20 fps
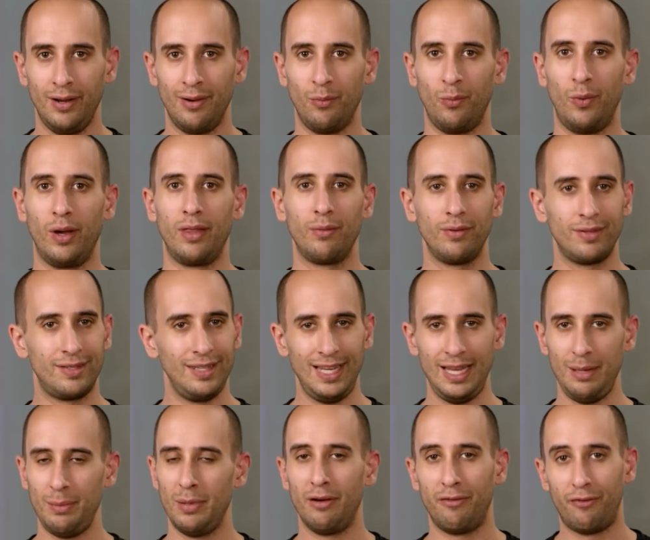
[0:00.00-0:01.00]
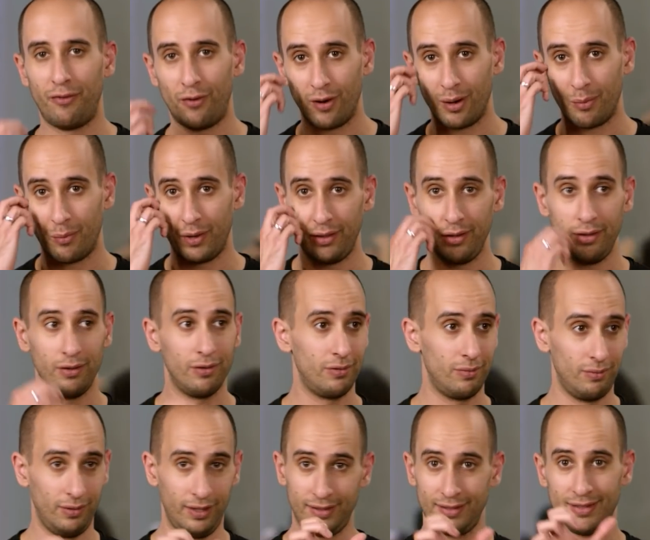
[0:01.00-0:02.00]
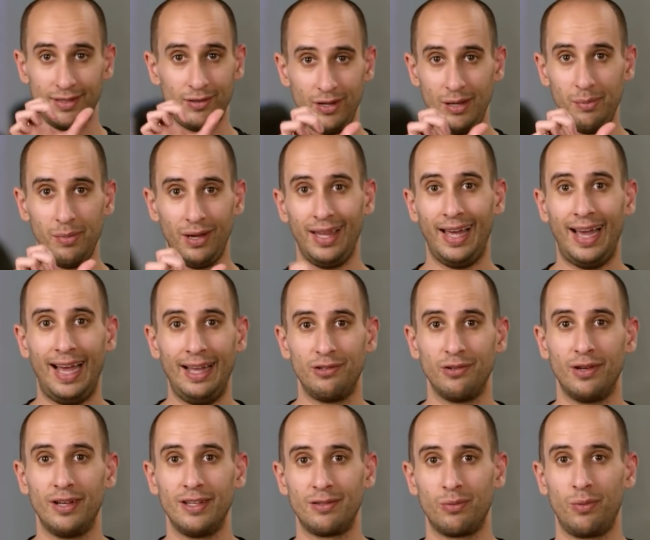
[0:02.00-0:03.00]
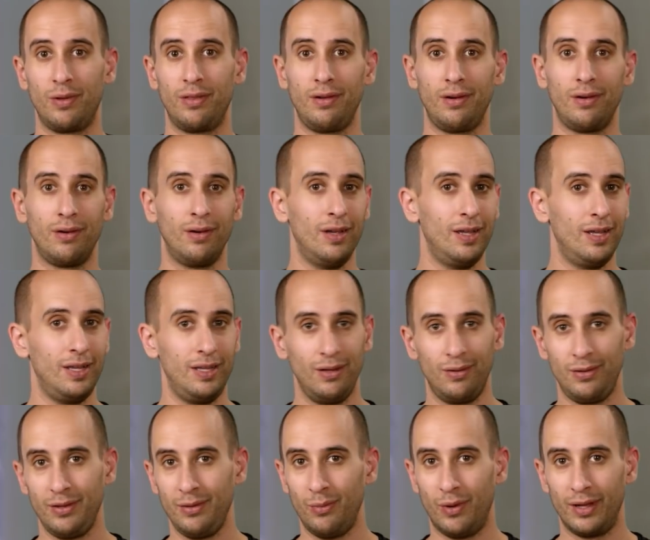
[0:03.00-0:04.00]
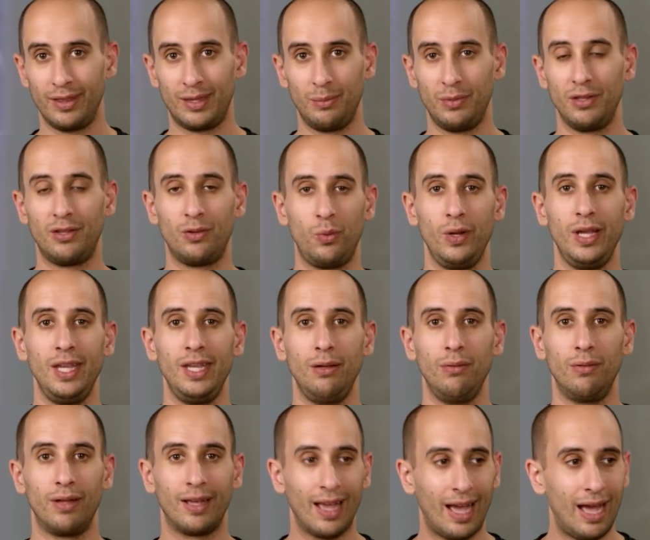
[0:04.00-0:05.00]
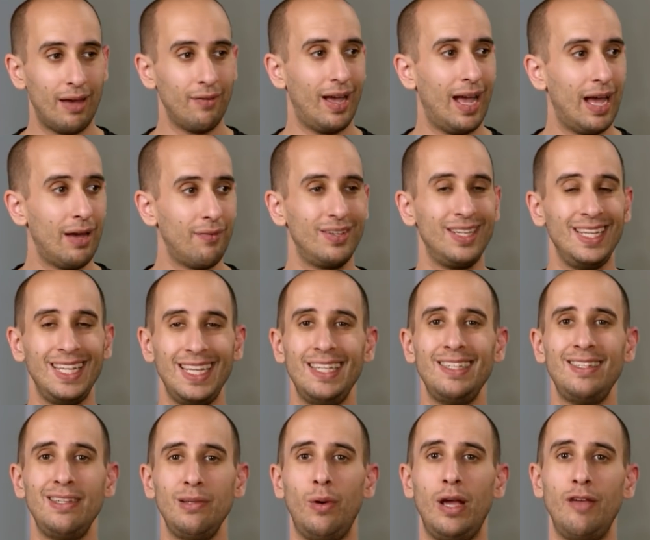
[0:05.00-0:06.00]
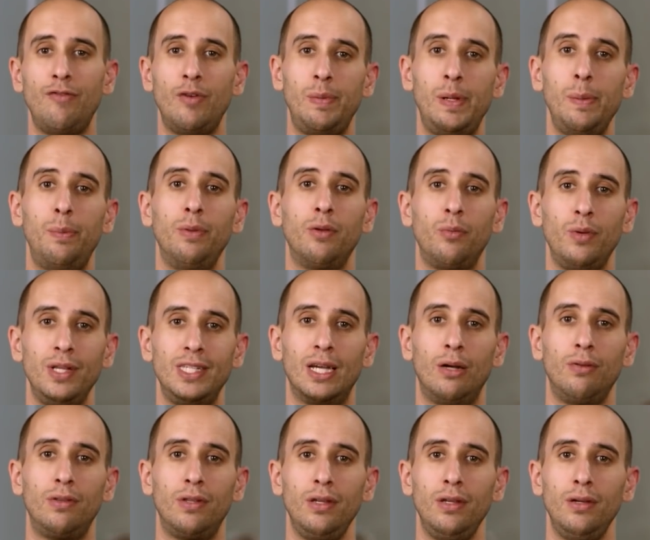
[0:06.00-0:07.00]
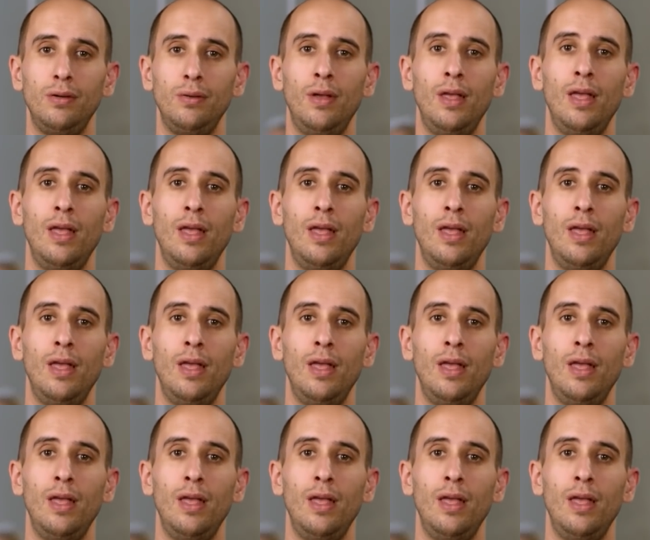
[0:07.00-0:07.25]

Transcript: Whether it's an email form, whether you're listing your email address, whether you know you want them to tweet you, like have, have an easy way for people to reach out to you,